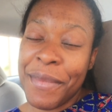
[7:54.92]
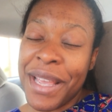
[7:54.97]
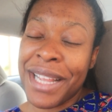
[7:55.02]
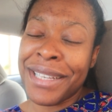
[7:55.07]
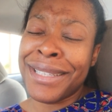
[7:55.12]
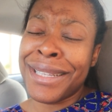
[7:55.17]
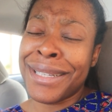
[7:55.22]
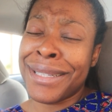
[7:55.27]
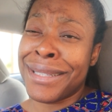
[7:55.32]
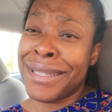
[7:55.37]
they
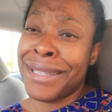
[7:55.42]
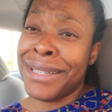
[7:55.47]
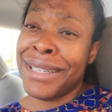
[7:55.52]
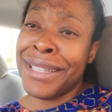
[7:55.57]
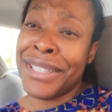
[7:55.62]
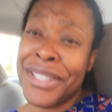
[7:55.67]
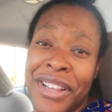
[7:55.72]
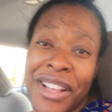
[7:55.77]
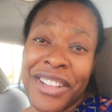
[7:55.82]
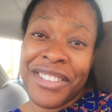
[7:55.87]
made this
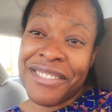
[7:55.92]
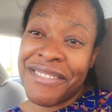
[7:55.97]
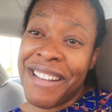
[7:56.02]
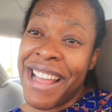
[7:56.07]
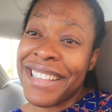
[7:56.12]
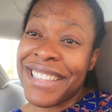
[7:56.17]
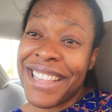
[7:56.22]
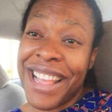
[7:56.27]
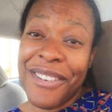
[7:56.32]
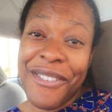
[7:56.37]
delicious
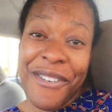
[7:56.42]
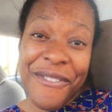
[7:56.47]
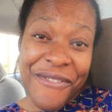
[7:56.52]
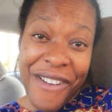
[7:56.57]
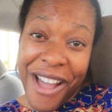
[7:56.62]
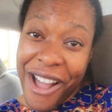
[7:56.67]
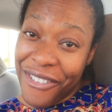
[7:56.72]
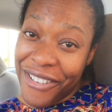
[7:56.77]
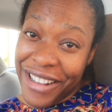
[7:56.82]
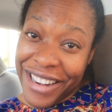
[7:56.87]
rice and ofe
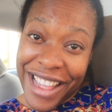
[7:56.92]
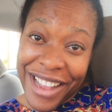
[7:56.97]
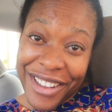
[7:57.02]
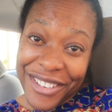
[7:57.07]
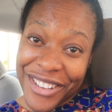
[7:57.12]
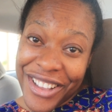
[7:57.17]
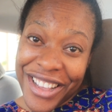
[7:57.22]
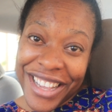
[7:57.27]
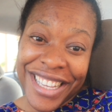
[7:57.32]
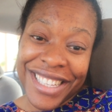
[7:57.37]
akwu and i
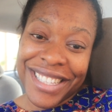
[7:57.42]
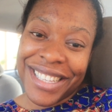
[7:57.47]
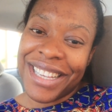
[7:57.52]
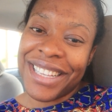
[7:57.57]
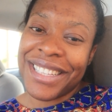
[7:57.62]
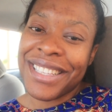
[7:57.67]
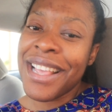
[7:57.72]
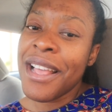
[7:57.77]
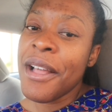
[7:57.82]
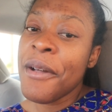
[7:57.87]
could not eat
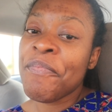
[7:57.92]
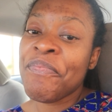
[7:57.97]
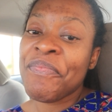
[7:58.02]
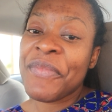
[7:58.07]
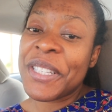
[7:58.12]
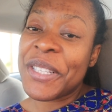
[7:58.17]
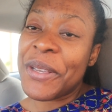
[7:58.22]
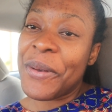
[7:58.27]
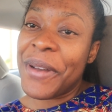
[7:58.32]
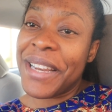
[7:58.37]
it
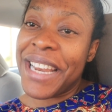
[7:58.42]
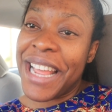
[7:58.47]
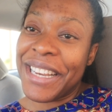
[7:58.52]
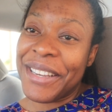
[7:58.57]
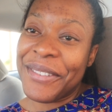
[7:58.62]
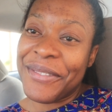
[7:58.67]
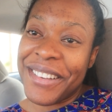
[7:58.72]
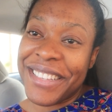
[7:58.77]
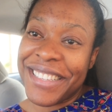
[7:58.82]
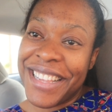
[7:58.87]
so what i
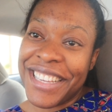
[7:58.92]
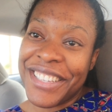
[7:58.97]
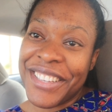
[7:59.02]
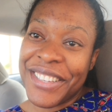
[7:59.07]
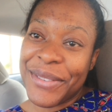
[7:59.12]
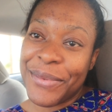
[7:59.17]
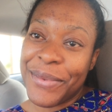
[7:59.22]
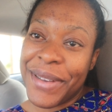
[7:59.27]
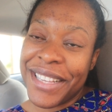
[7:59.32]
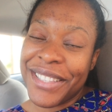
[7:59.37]
did was i
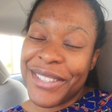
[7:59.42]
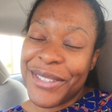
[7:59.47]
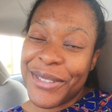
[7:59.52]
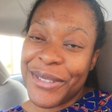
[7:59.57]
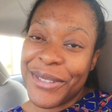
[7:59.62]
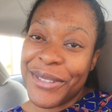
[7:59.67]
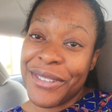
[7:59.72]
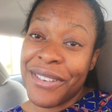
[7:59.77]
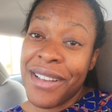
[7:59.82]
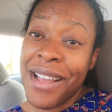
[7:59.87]
just went
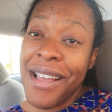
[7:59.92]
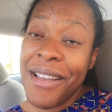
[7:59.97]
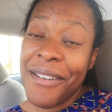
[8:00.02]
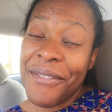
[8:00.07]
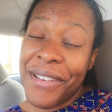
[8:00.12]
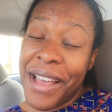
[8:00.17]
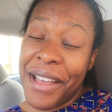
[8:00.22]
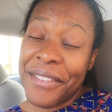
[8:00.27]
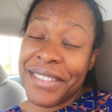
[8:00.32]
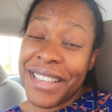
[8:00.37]
to
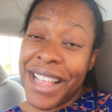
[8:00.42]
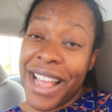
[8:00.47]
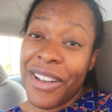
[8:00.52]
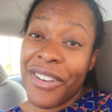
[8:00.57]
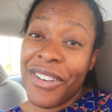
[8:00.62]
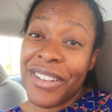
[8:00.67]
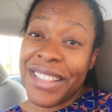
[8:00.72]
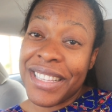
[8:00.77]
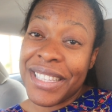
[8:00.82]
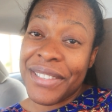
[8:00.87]
five star
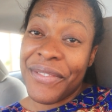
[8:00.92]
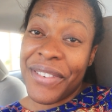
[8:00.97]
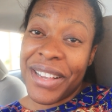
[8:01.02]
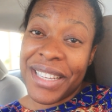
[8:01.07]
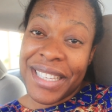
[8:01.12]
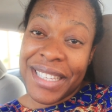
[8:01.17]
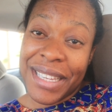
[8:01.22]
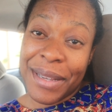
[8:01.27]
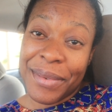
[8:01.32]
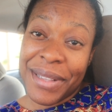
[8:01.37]
and got this
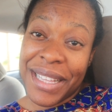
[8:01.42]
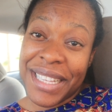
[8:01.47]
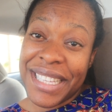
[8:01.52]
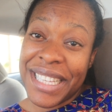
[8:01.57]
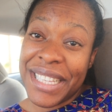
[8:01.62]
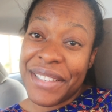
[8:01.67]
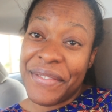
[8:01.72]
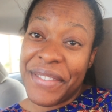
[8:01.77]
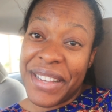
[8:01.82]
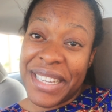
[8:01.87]
vegetable
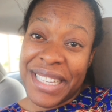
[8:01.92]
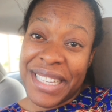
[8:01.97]
there's this